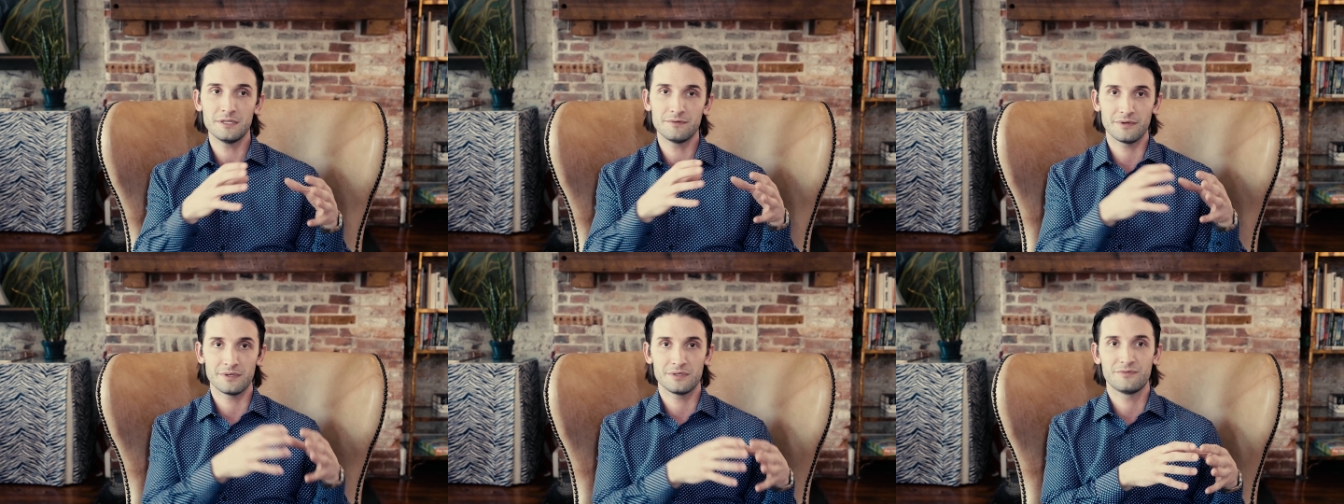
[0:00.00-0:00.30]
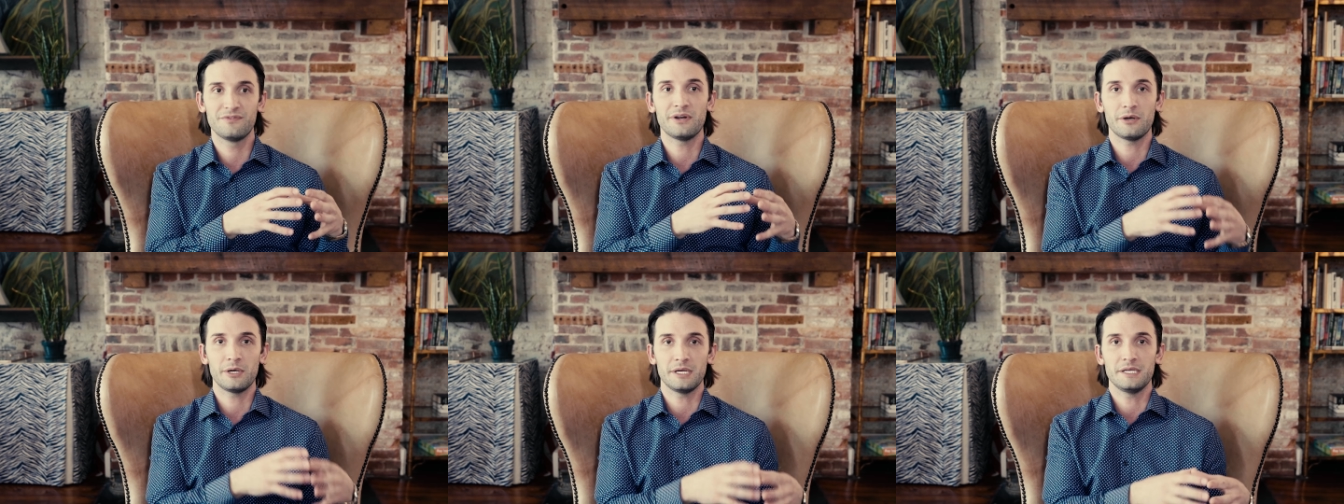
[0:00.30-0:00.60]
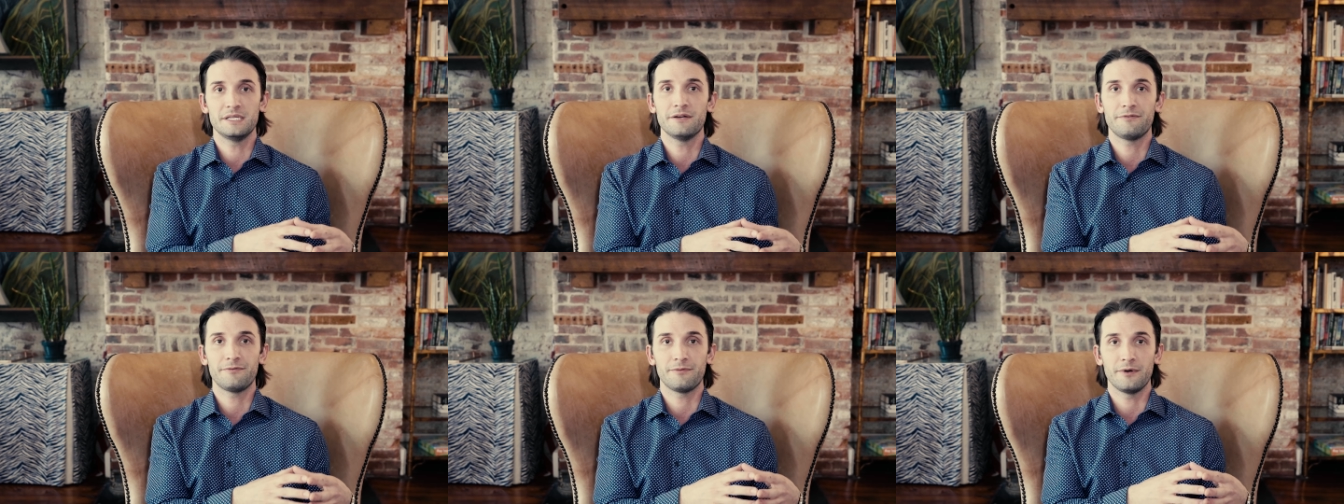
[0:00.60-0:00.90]
it was very
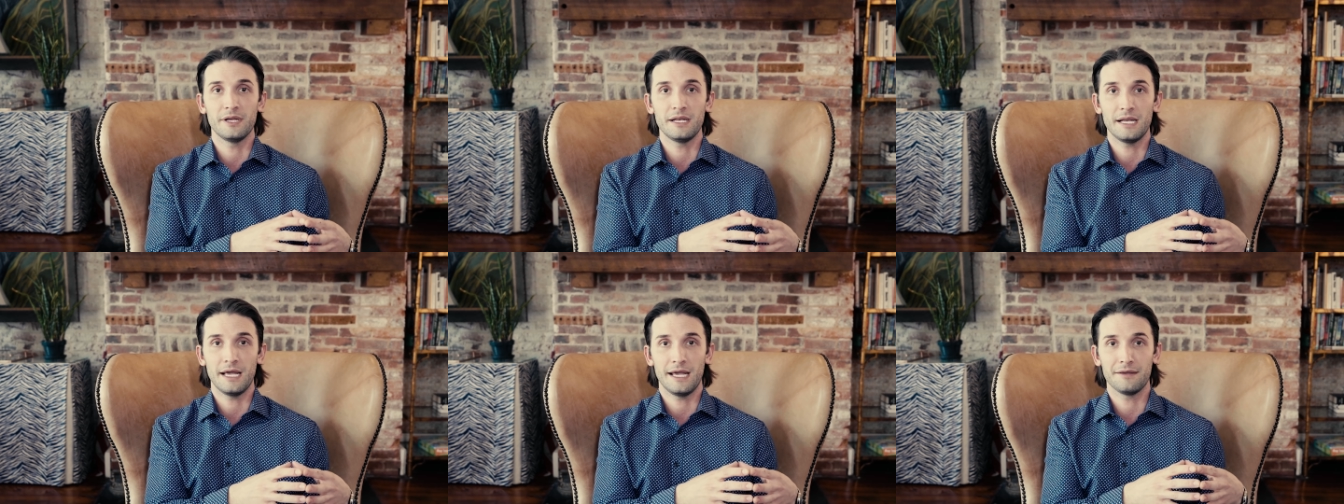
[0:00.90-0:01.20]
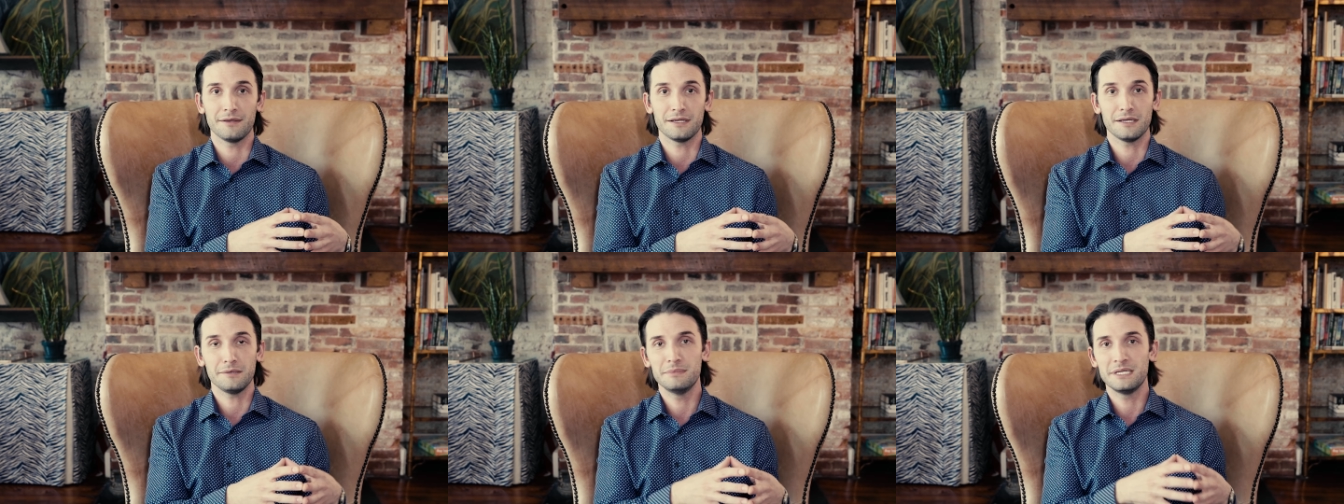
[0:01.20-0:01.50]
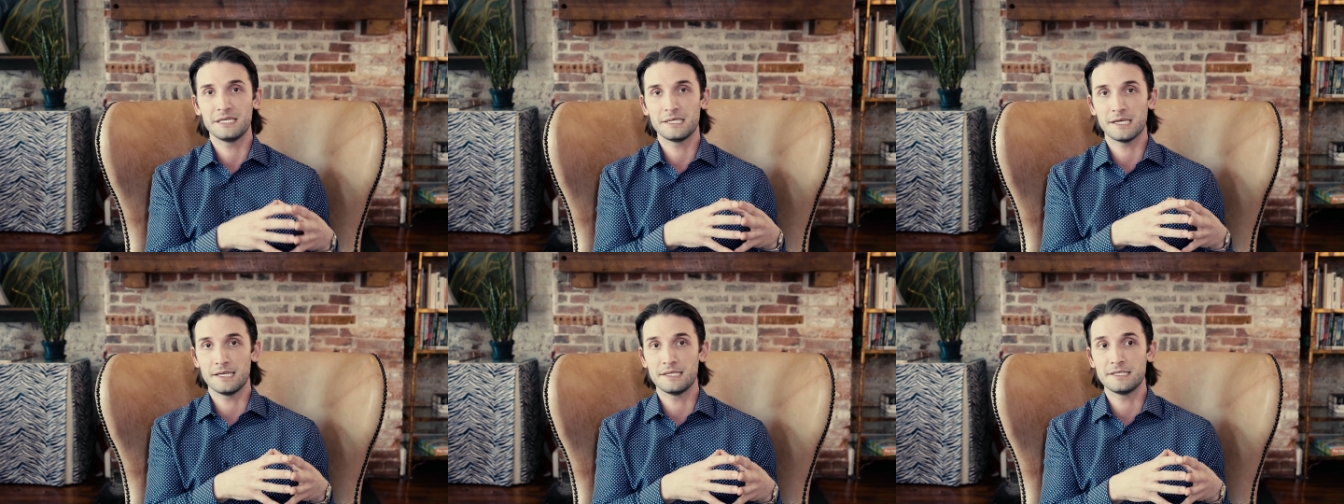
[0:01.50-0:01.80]
different
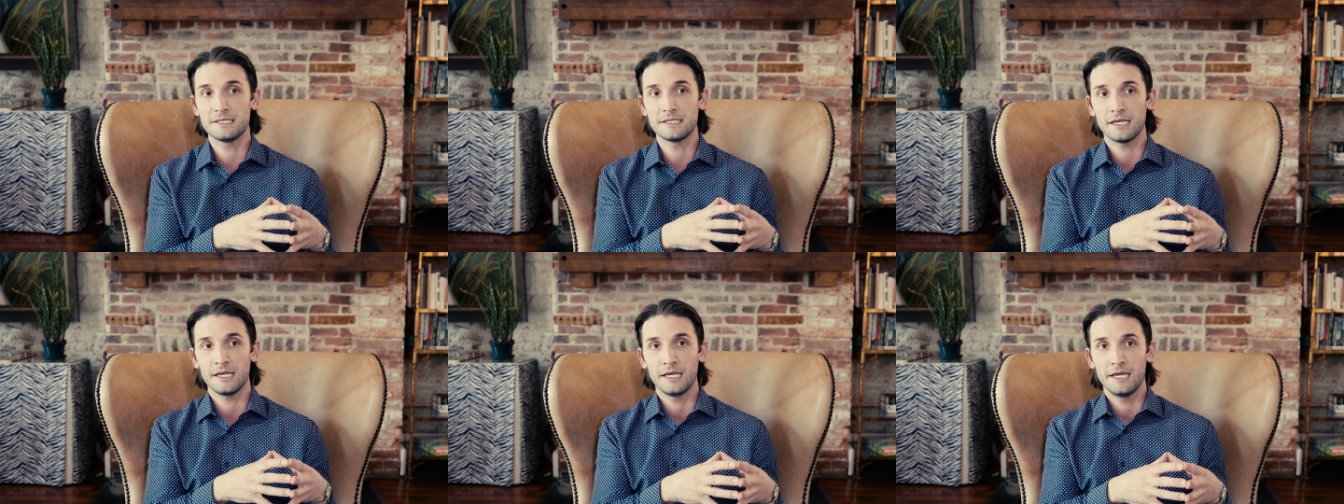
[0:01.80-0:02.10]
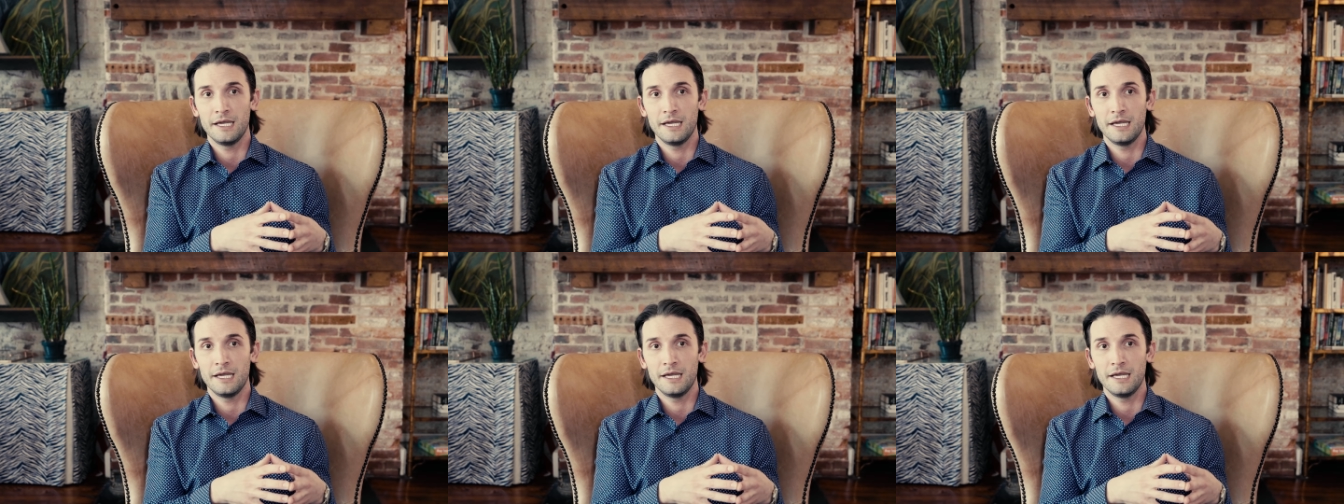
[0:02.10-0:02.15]
because